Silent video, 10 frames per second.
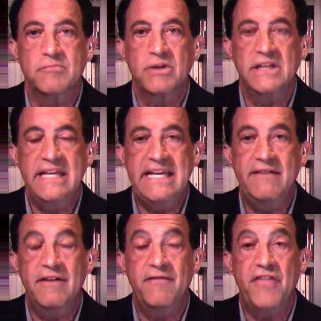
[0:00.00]
believe
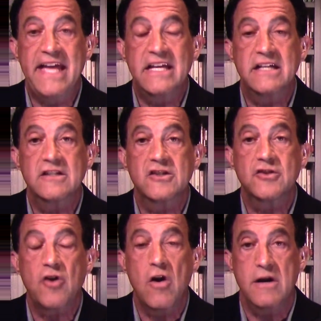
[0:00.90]
if they can
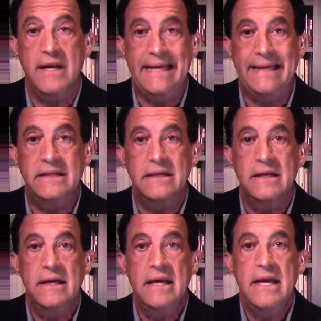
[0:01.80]
start it,
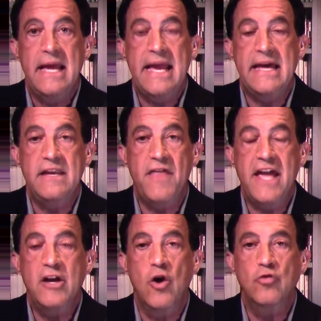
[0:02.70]
and
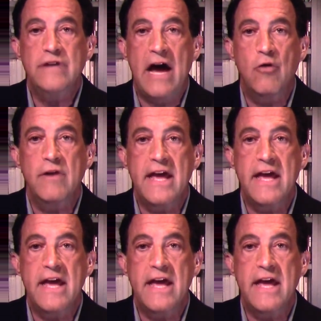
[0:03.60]
they go down